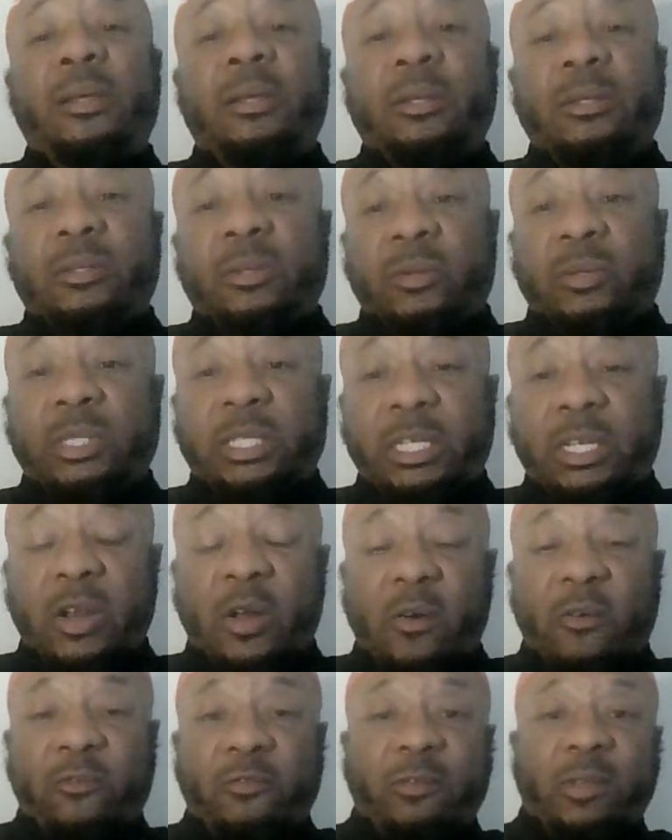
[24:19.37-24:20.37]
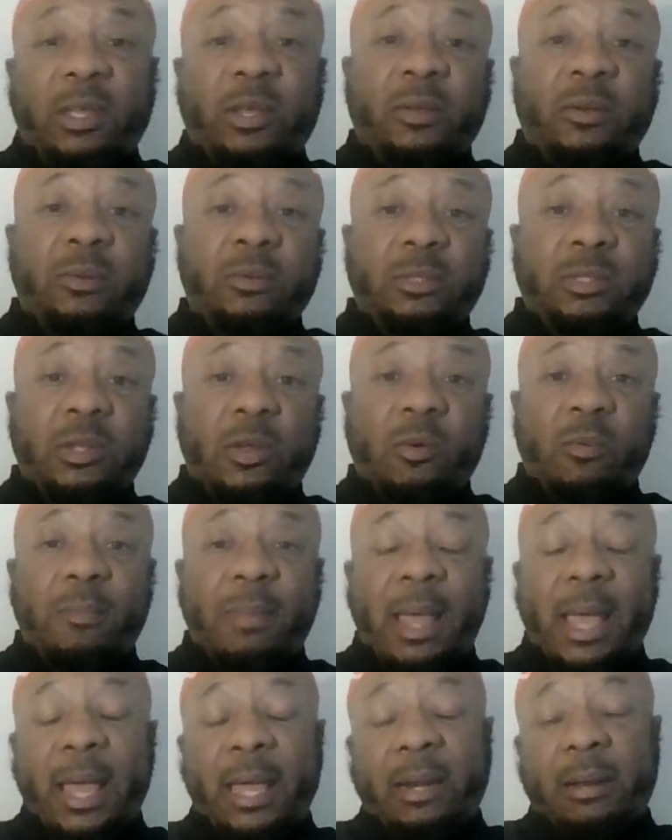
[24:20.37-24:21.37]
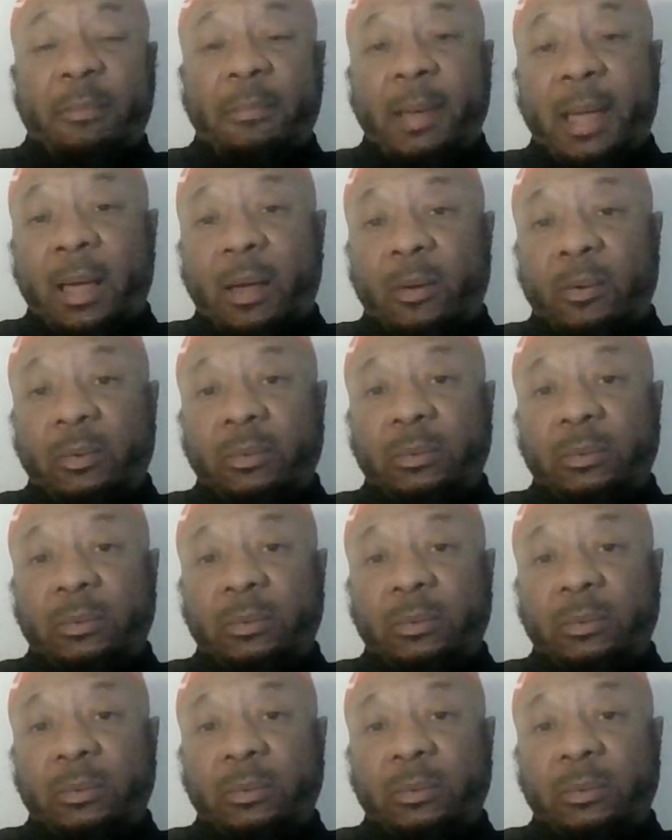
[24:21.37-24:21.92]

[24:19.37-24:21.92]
so she don't feel so bad about